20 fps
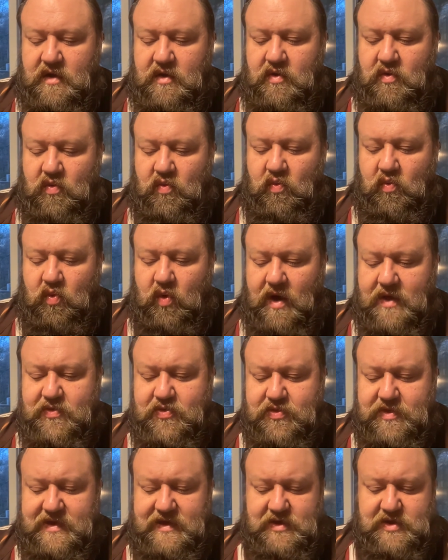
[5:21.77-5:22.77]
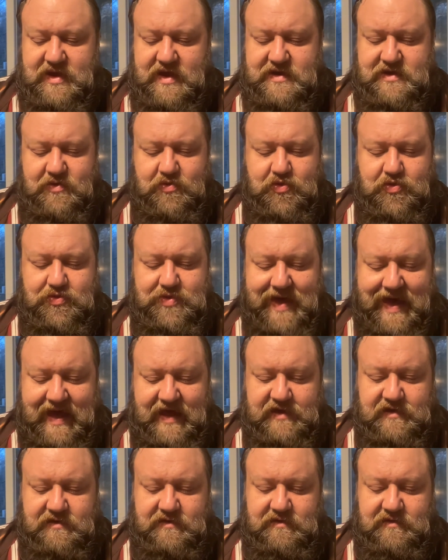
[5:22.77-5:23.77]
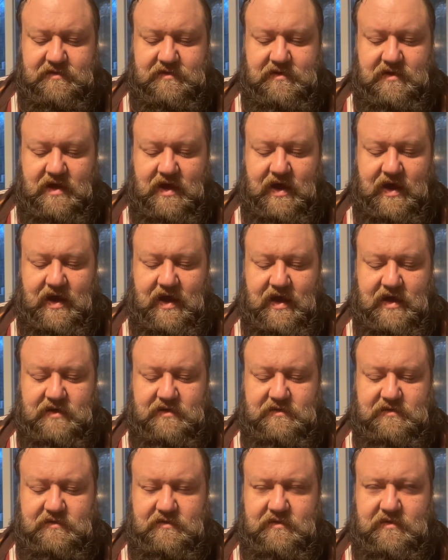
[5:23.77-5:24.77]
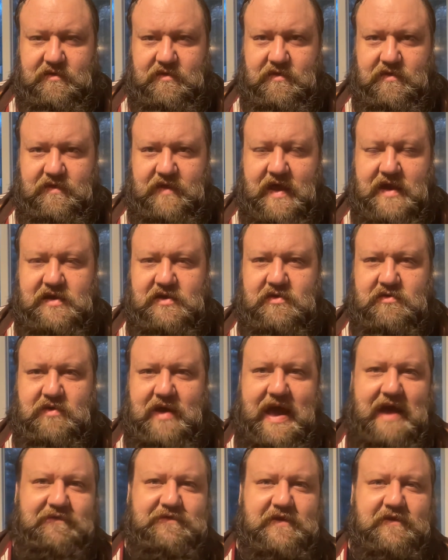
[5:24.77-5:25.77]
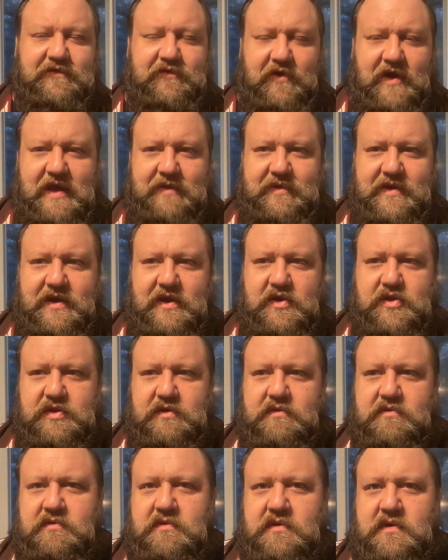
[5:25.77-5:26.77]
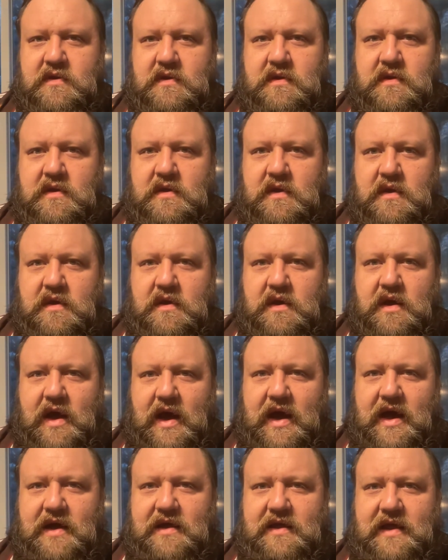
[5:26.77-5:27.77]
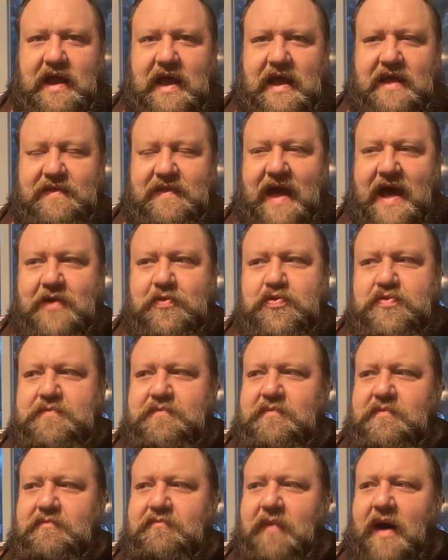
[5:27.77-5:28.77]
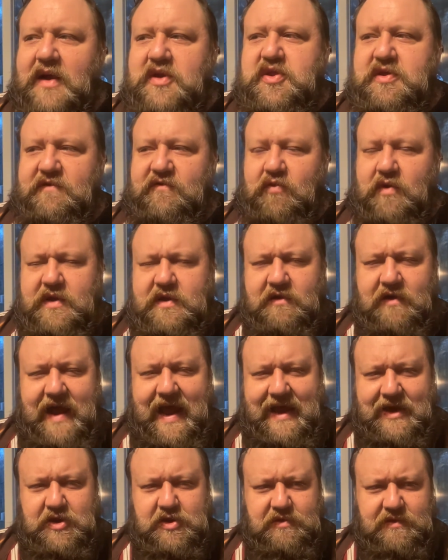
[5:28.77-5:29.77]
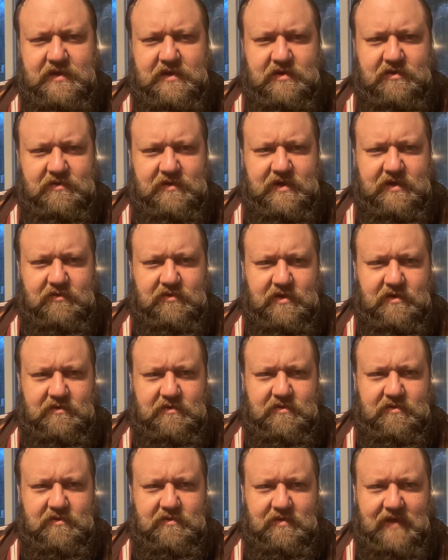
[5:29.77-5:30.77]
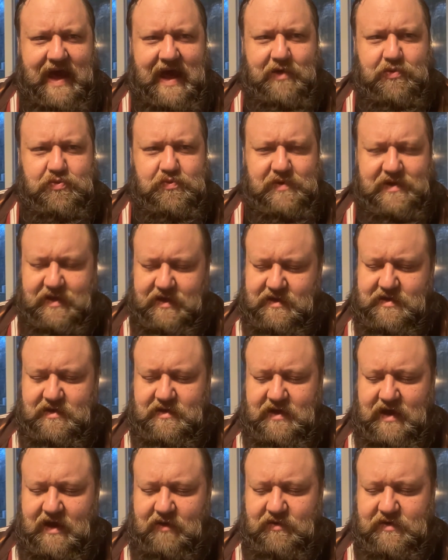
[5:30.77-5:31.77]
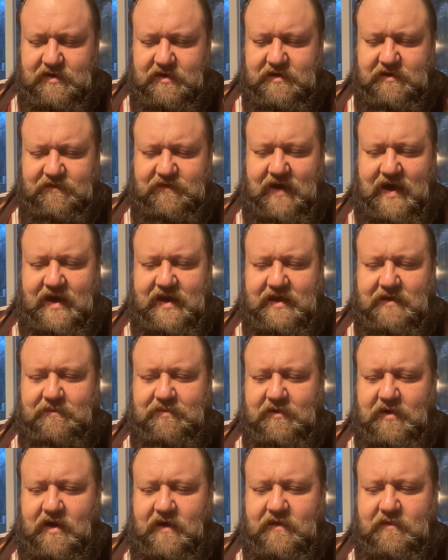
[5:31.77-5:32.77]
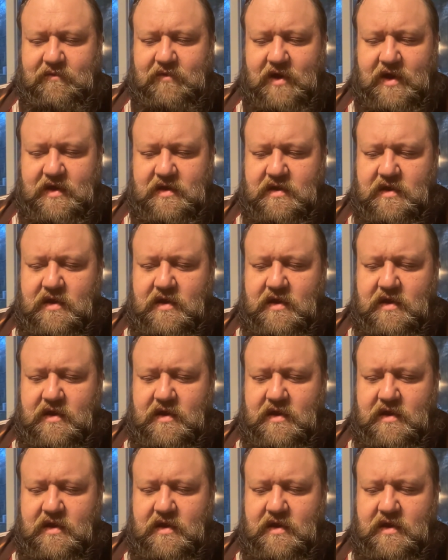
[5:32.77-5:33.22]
Once the agenda is set, then you have to frame an issue. And that's much of what you're actually doing last week when you're defining a problem, right?